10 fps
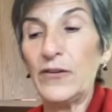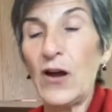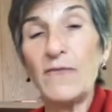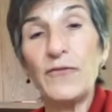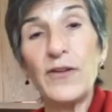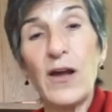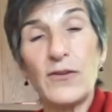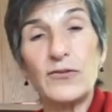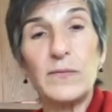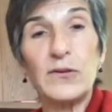not for the
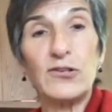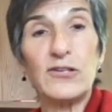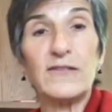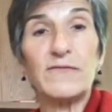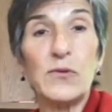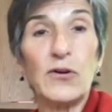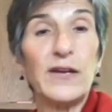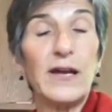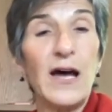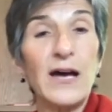contributions of more than
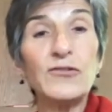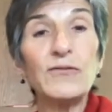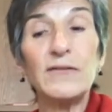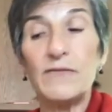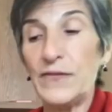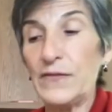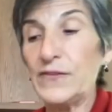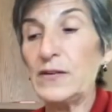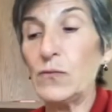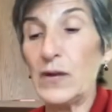
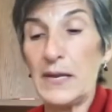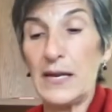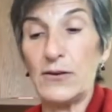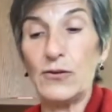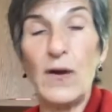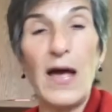150 women who